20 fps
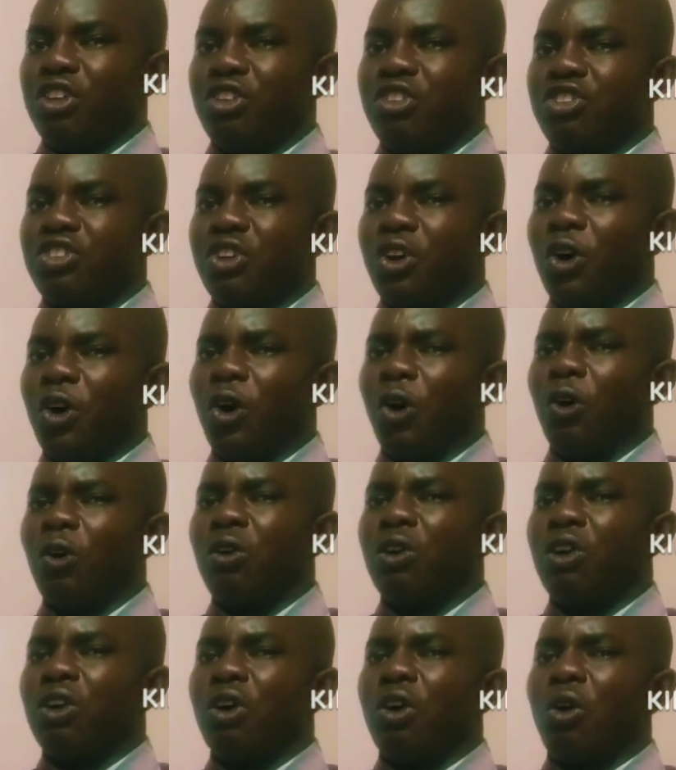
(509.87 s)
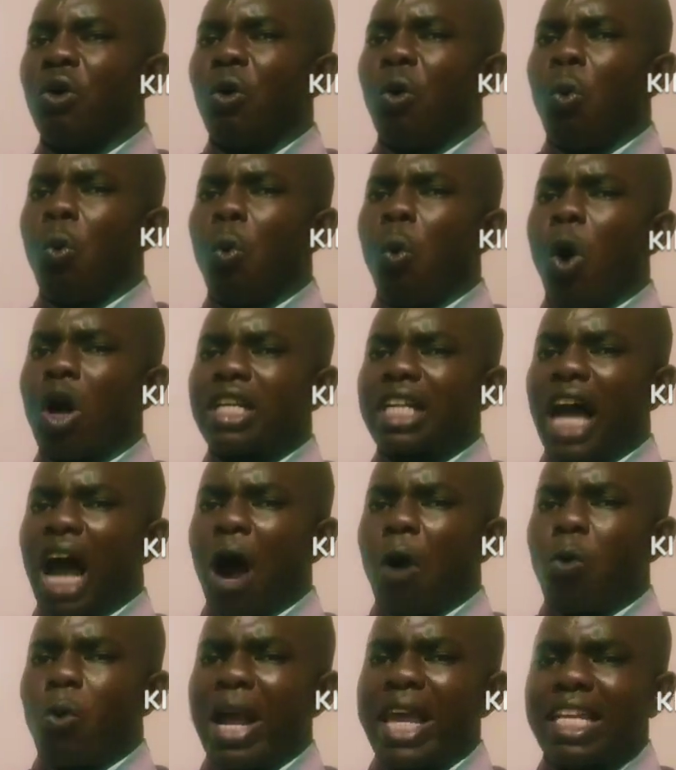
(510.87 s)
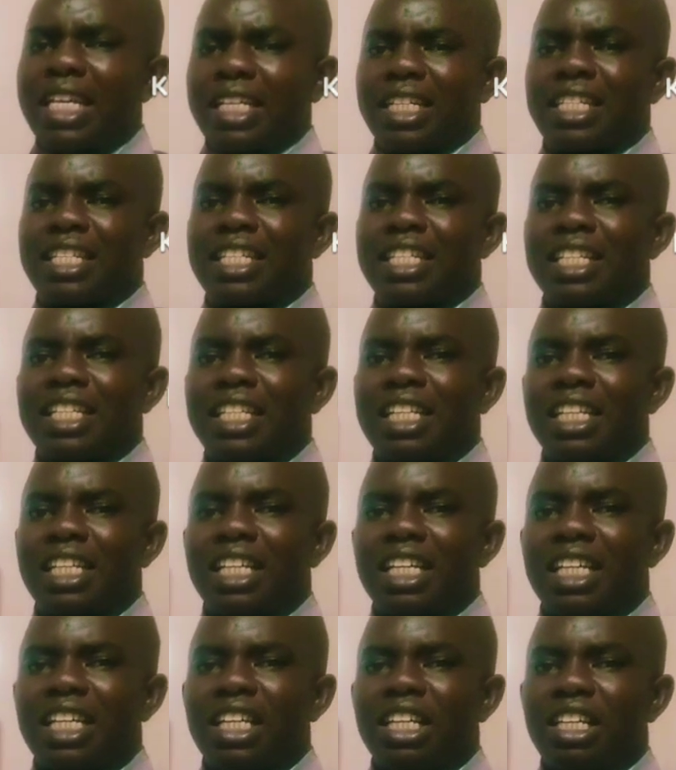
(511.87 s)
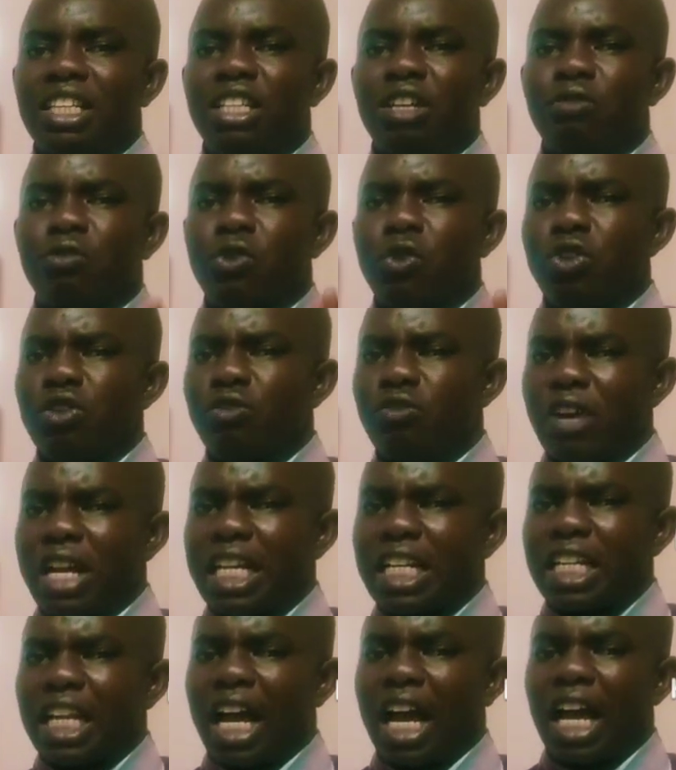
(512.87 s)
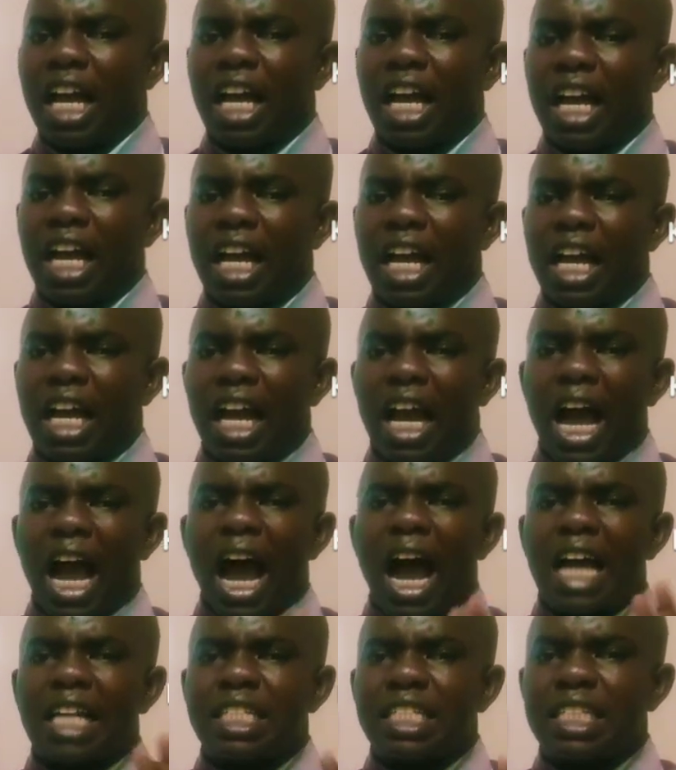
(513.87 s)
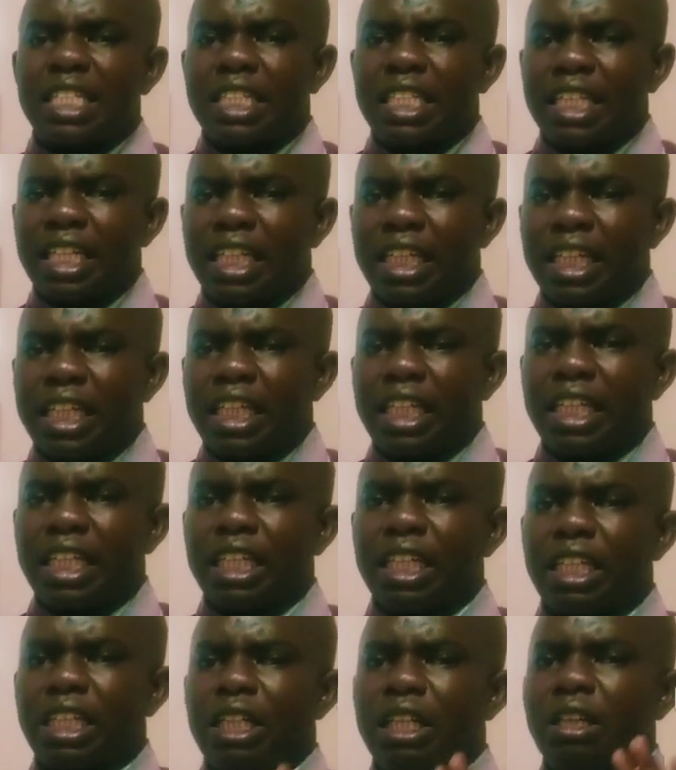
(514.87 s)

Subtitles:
So what awaits the fruit vendor at the